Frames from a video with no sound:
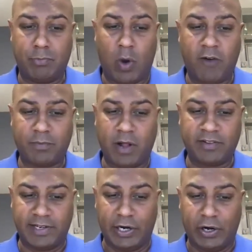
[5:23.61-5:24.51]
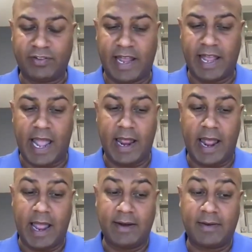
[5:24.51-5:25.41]
12 plus years,
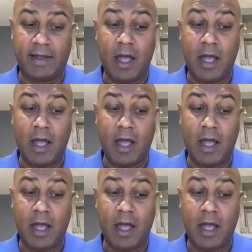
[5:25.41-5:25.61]
and